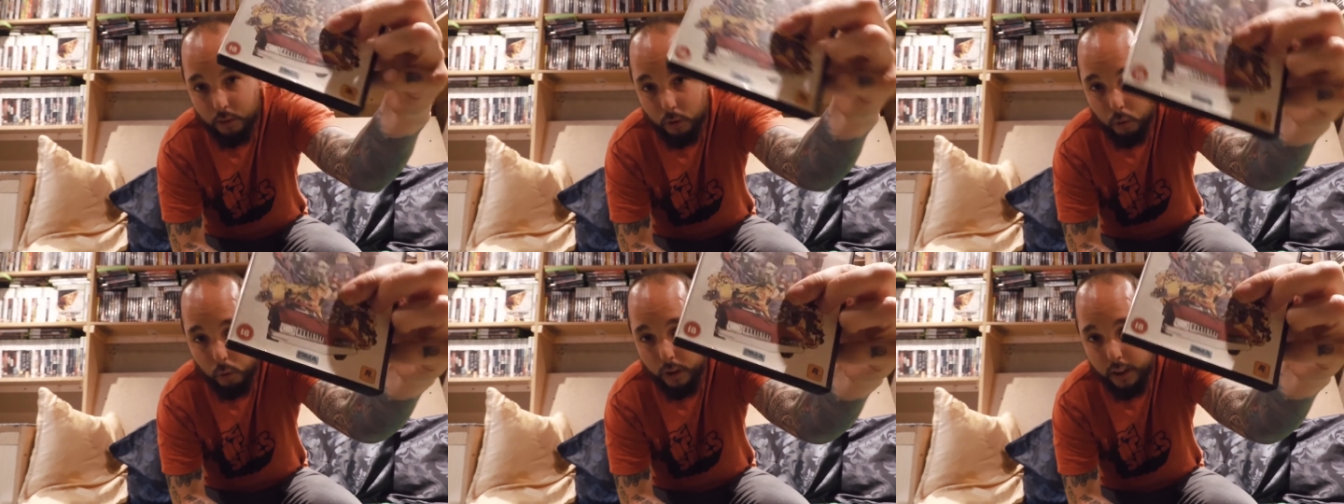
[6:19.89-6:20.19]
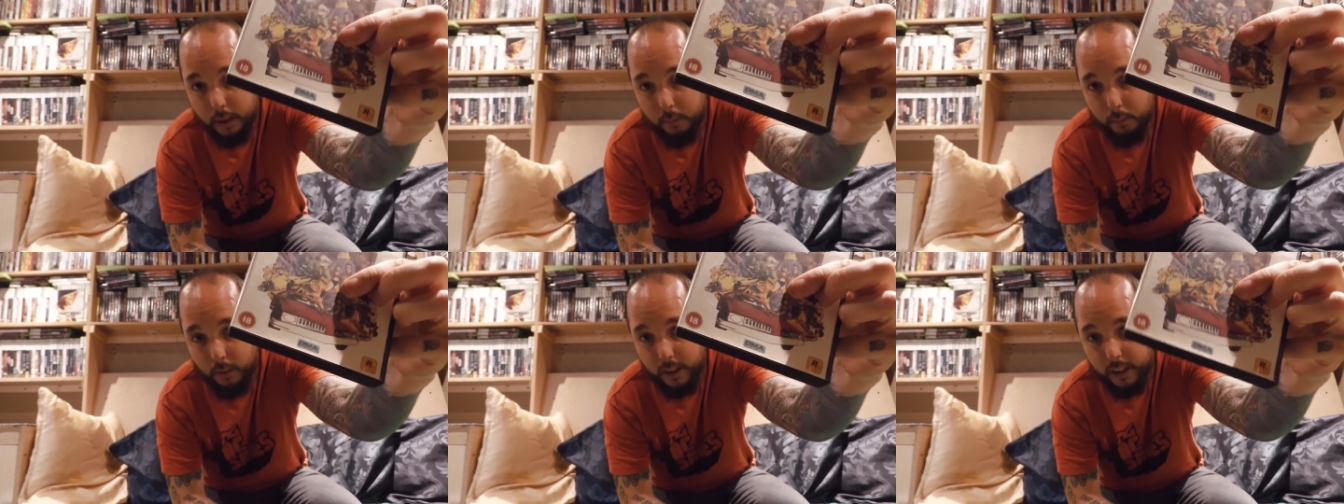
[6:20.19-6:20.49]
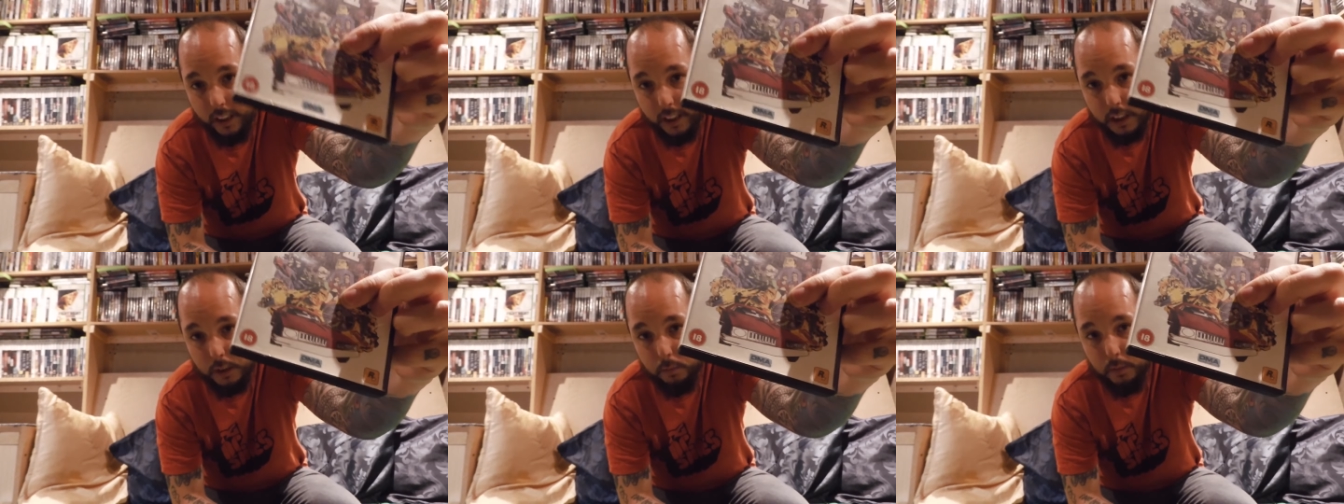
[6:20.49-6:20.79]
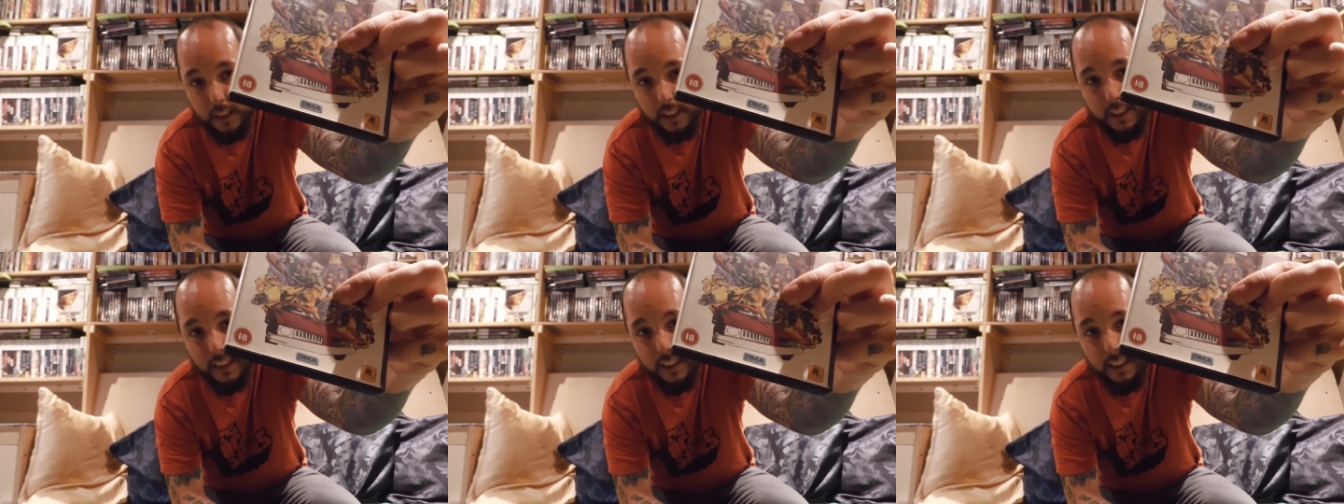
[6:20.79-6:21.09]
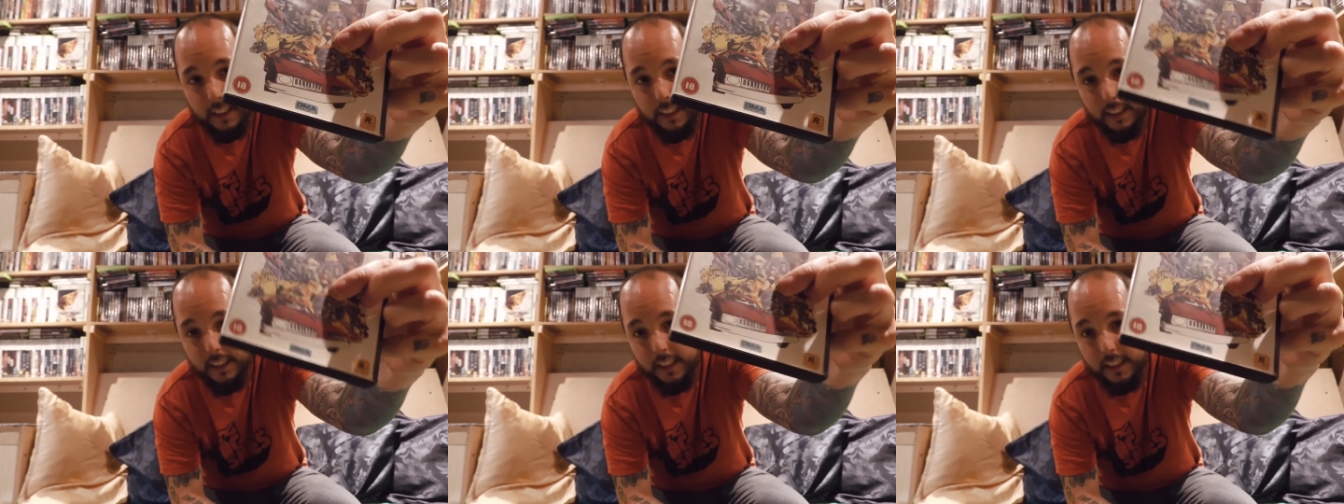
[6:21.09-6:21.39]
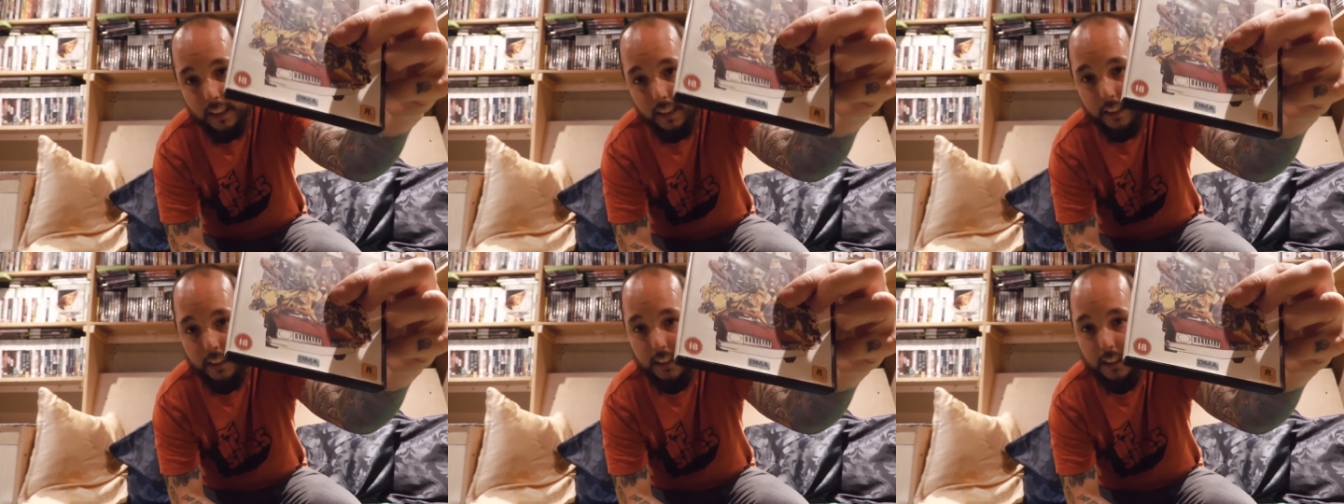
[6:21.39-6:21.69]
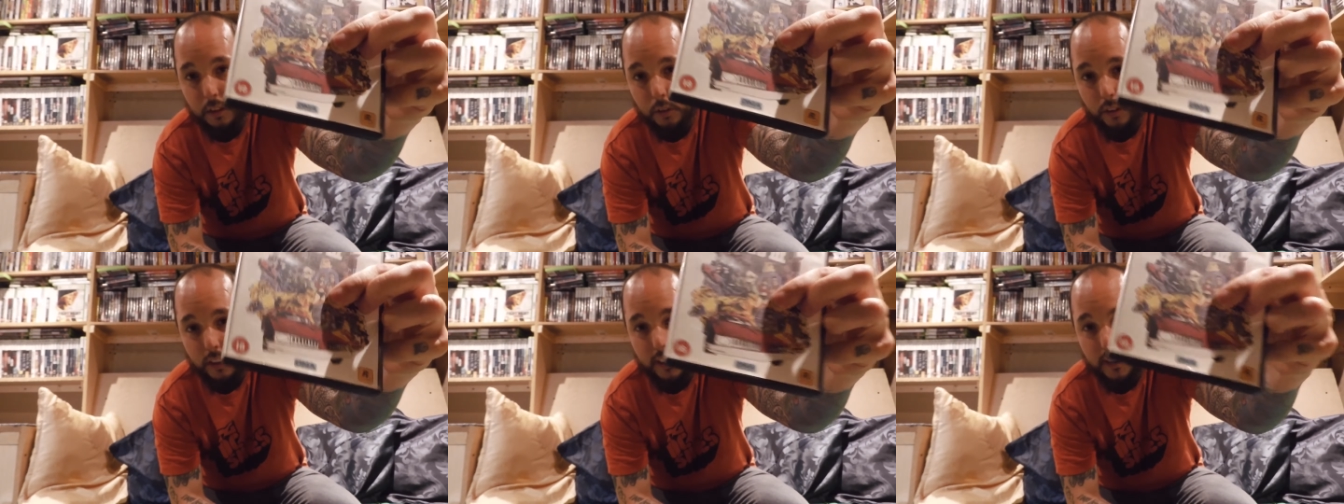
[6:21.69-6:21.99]
I wouldn't let my kids play that
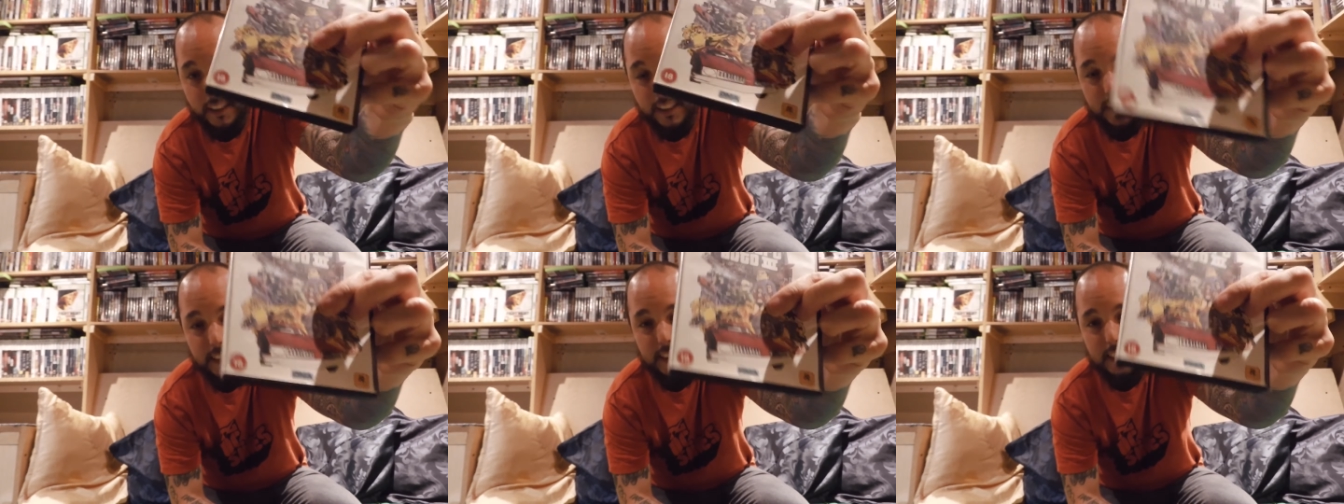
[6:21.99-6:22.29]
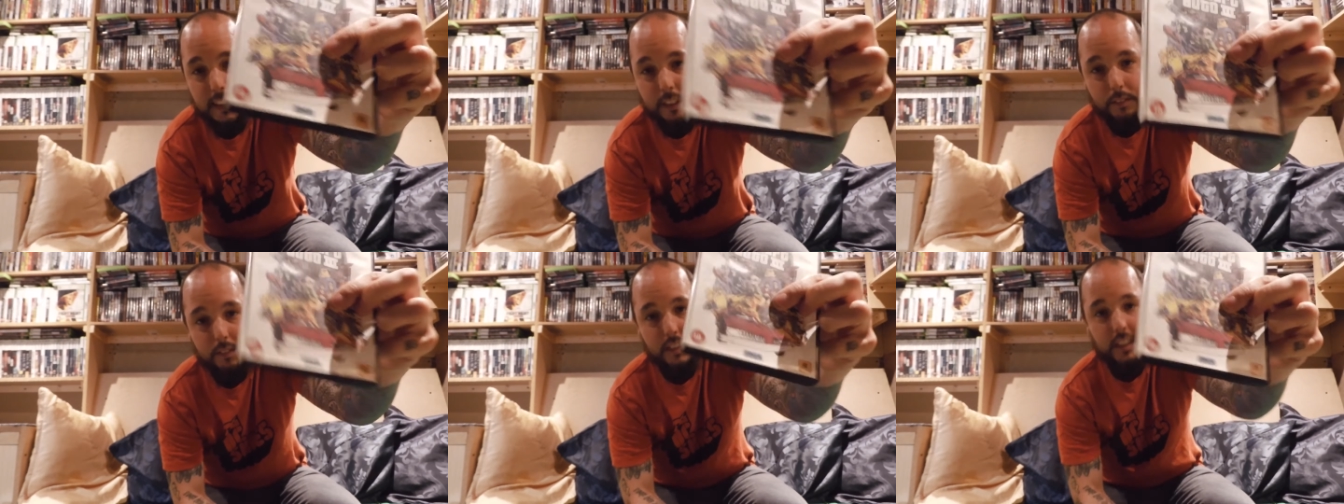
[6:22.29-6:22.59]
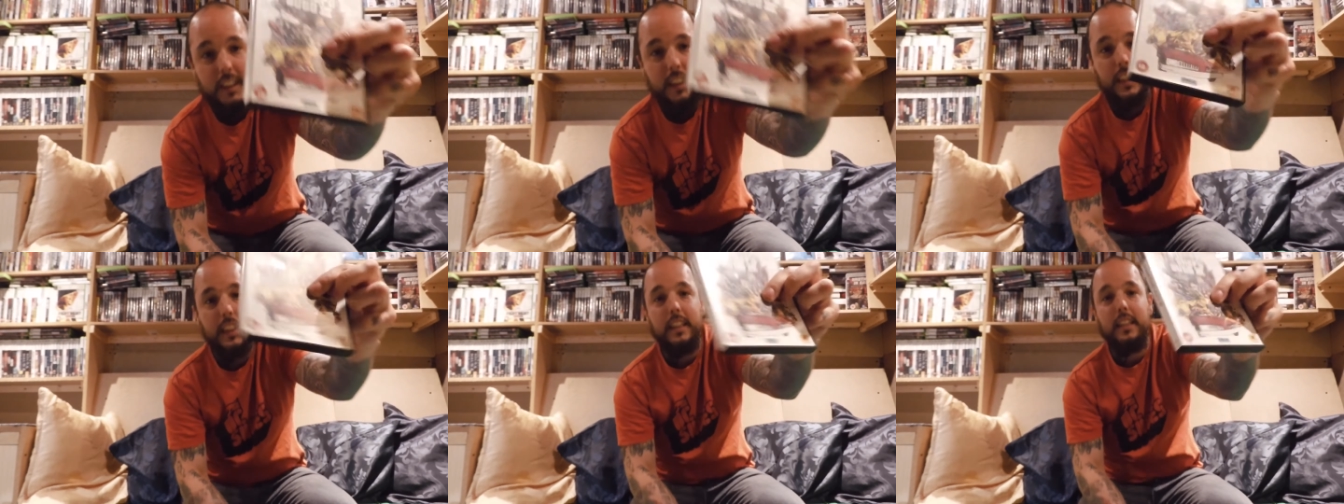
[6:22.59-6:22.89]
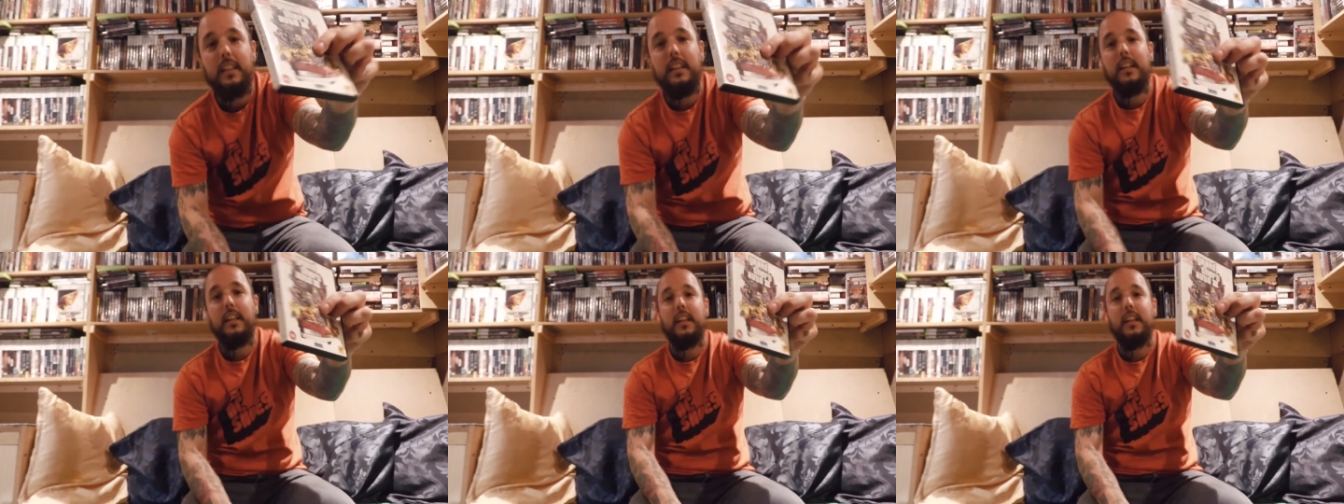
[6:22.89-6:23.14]
until they're at least 17,